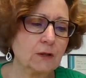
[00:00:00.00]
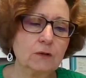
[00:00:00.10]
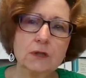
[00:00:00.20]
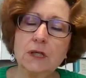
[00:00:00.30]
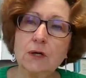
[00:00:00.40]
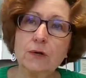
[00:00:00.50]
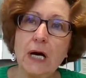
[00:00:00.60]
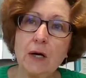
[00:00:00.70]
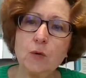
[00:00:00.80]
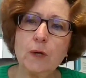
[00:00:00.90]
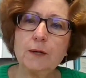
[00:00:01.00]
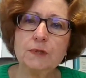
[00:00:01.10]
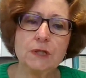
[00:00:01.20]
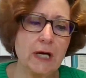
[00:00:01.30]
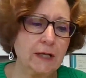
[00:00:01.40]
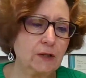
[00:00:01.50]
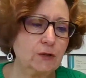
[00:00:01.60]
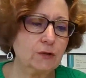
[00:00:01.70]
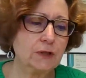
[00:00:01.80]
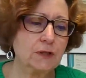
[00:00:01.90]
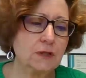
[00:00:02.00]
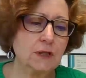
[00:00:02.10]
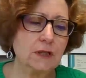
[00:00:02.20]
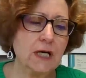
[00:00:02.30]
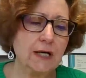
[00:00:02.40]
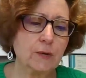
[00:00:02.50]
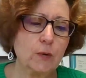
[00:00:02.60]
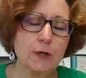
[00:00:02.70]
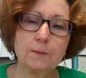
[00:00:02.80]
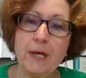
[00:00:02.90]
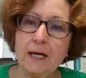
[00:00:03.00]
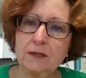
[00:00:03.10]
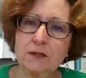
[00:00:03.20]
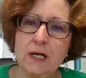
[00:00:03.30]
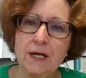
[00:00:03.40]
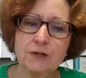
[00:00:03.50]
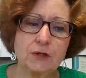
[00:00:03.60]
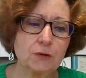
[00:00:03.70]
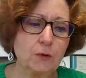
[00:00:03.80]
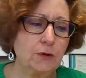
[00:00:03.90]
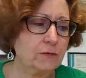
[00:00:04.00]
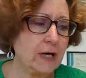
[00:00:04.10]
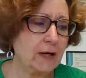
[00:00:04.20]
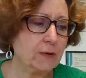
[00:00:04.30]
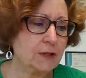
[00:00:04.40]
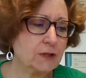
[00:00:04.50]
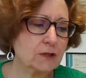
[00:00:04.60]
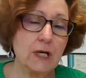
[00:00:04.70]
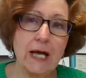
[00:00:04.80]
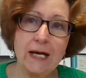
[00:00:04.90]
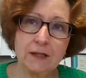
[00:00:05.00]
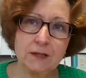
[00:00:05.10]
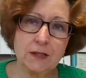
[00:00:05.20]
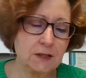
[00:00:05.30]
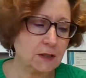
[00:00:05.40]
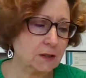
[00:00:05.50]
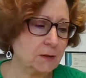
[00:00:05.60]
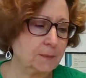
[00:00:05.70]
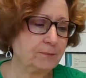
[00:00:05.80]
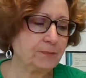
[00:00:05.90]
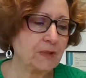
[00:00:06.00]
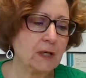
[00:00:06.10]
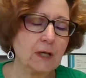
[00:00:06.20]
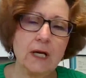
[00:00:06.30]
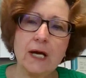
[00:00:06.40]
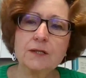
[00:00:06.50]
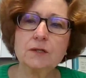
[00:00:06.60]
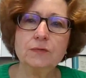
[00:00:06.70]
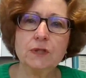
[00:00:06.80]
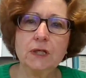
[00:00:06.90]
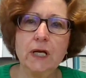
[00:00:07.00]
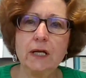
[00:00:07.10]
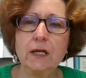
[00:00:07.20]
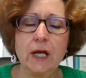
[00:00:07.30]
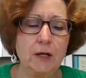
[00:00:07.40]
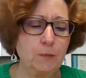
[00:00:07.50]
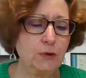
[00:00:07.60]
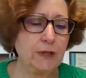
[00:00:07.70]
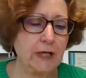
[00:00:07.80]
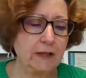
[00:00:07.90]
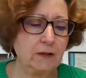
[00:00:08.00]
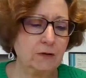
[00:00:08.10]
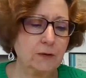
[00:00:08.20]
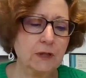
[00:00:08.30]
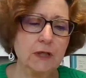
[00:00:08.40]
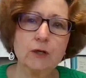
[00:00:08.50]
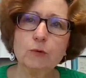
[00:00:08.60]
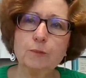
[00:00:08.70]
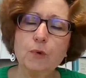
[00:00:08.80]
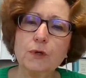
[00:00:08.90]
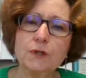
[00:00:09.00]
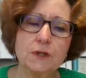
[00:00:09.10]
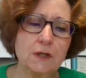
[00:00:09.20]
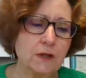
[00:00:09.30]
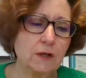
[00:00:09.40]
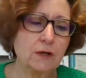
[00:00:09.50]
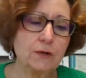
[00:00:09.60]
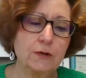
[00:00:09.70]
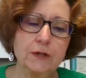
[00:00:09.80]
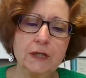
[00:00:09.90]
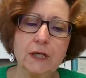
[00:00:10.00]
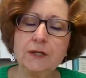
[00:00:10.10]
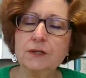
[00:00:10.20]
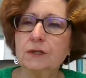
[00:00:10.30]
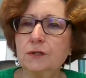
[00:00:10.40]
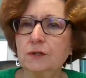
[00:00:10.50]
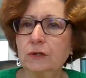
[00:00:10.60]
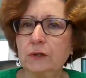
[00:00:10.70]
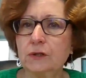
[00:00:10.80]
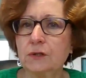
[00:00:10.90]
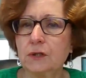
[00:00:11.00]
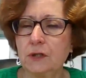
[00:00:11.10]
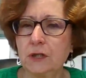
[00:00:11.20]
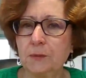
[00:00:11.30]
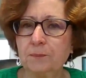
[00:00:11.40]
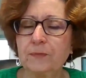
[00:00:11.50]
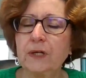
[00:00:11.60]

You can go to our website, unioncity.org backslash coronavirus to access it. As of today, April 9th, it reports that there are 30 cases in Union City.